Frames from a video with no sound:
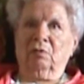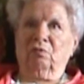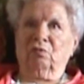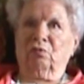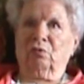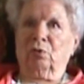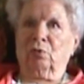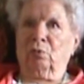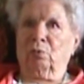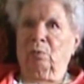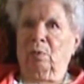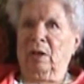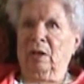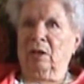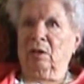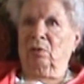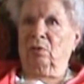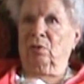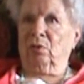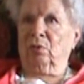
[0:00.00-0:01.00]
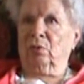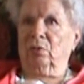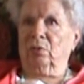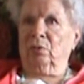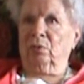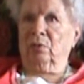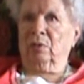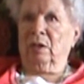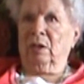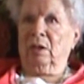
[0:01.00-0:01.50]
for regular
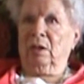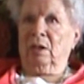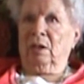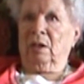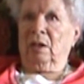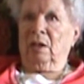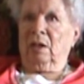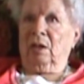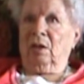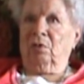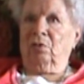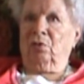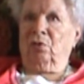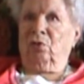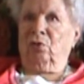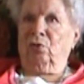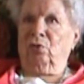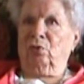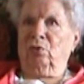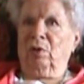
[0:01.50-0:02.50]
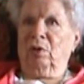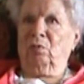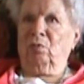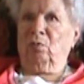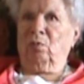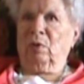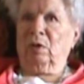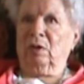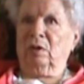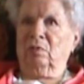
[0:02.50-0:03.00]
and
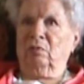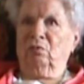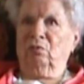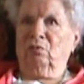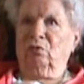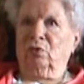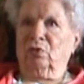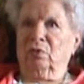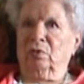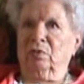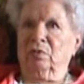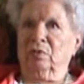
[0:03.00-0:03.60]
thirty-one for,